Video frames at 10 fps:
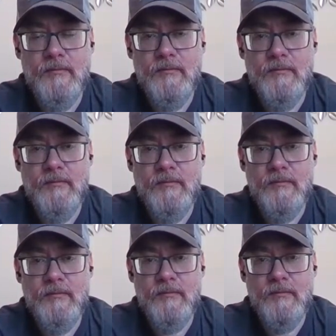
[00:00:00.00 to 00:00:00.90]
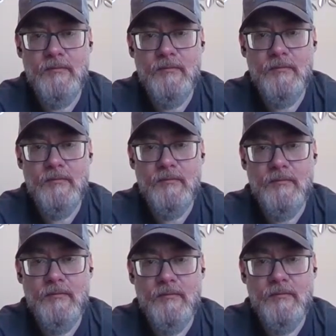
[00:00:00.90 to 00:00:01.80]

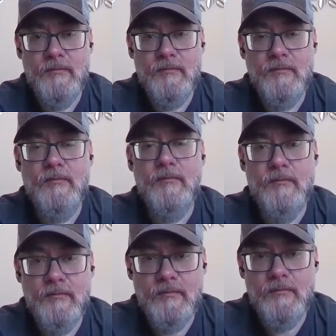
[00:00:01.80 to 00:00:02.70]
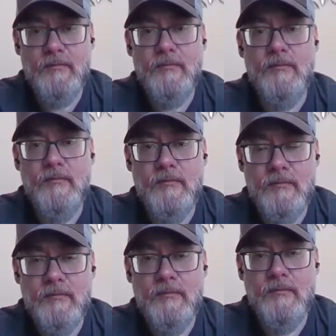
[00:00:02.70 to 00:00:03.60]

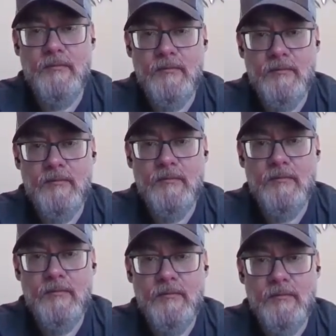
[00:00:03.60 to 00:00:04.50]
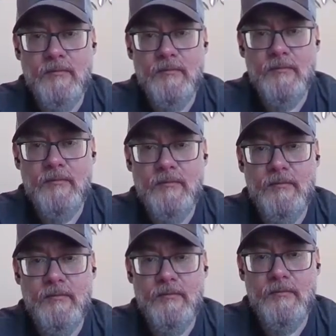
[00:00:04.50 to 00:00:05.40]

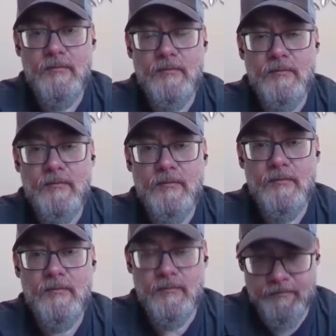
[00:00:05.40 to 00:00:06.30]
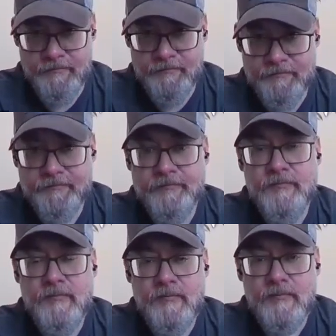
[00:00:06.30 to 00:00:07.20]

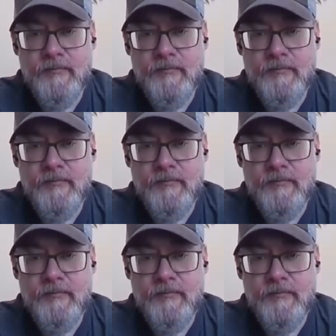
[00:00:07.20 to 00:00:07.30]
(silent)